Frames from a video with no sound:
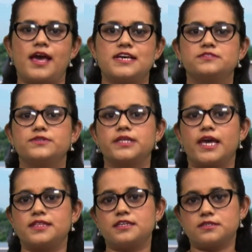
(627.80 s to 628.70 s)
As with
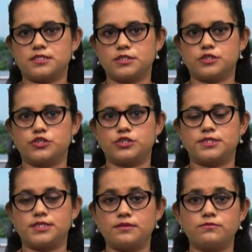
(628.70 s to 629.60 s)
any research,
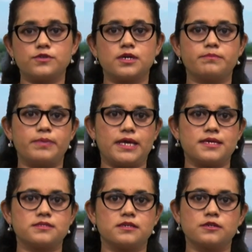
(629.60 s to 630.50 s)
teamwork
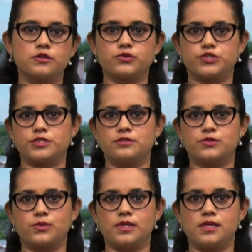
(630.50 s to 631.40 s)
plays a
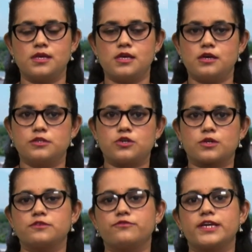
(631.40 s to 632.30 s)
crucial role.
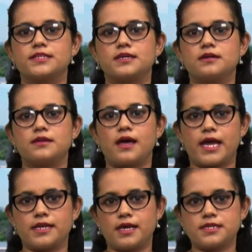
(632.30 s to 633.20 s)
Doctor Vernekar
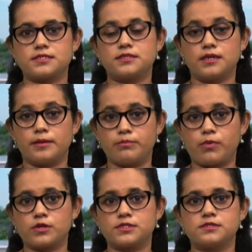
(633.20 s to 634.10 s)
highlights the
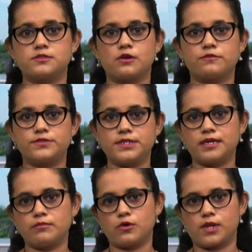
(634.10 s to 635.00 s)
importance of
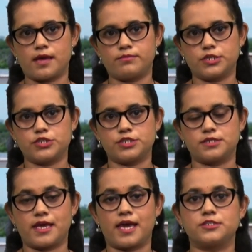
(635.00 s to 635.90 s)
team
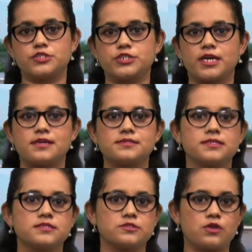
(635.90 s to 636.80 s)
collaboration and
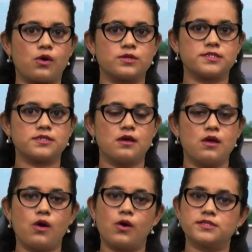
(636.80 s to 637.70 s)
shares his thoughts
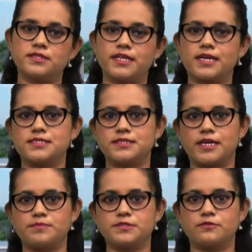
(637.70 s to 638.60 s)
on the next
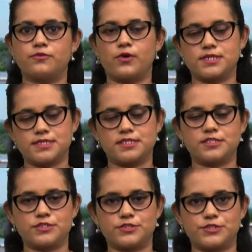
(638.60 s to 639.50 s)
steps for his
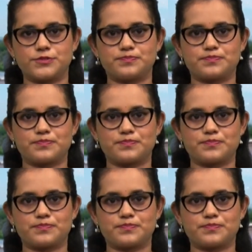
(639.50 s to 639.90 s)
research.